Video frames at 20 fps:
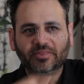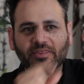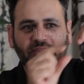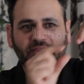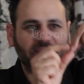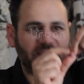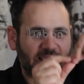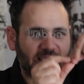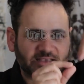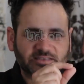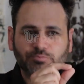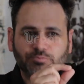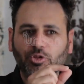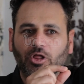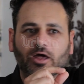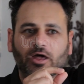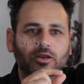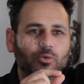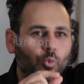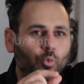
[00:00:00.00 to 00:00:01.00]
Then the next
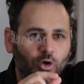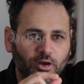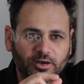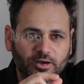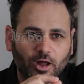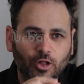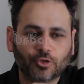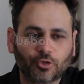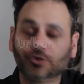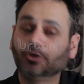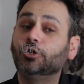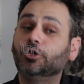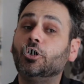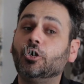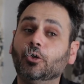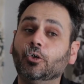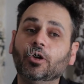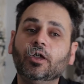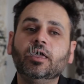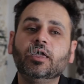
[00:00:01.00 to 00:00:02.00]
plot, $1.
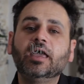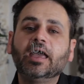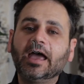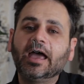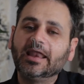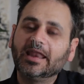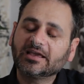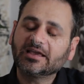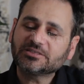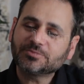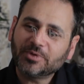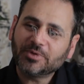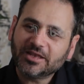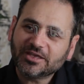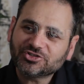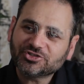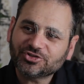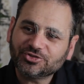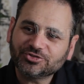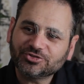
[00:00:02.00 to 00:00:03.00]
No, an
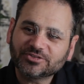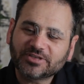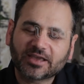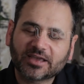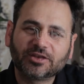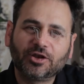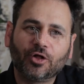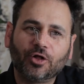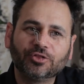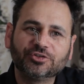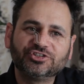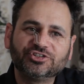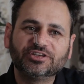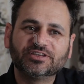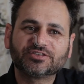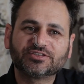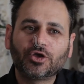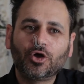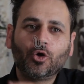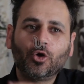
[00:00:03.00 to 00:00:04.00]
exponential technology
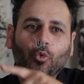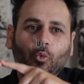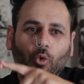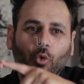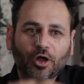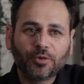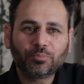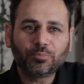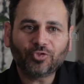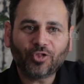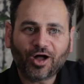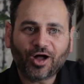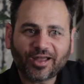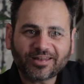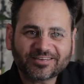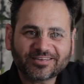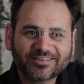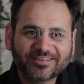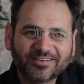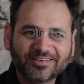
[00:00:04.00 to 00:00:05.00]
is one
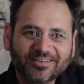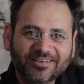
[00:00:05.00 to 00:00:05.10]
plot